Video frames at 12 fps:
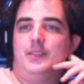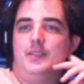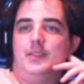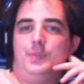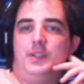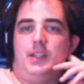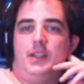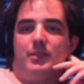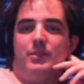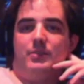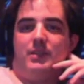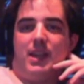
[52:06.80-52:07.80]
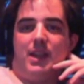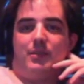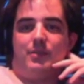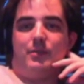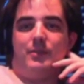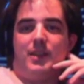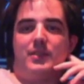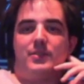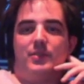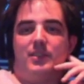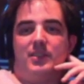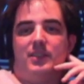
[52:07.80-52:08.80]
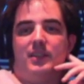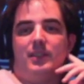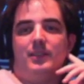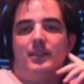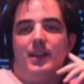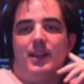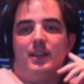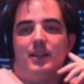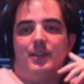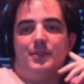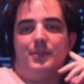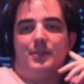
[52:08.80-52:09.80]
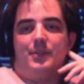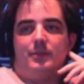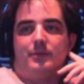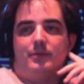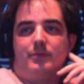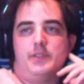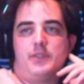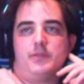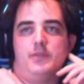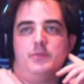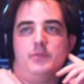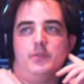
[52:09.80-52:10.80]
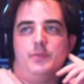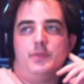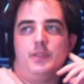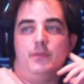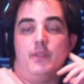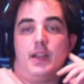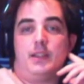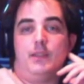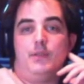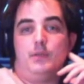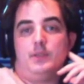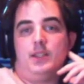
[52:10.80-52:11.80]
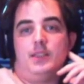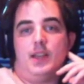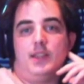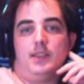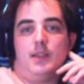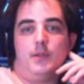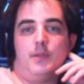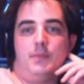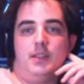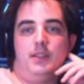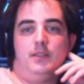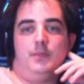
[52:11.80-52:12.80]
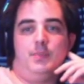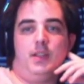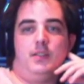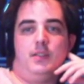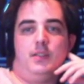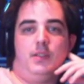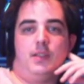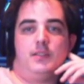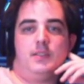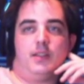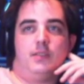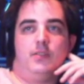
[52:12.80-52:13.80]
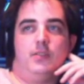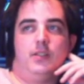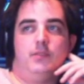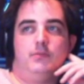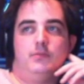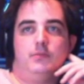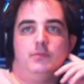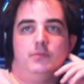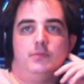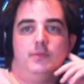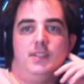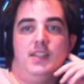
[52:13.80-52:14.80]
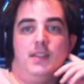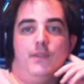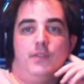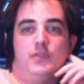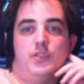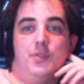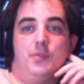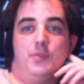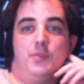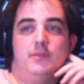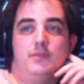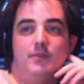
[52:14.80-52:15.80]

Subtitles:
But you can't do that sort of thing at other restream groups. In fact, if you did that, they would immediately ban you without a second thought. Even if you're joking.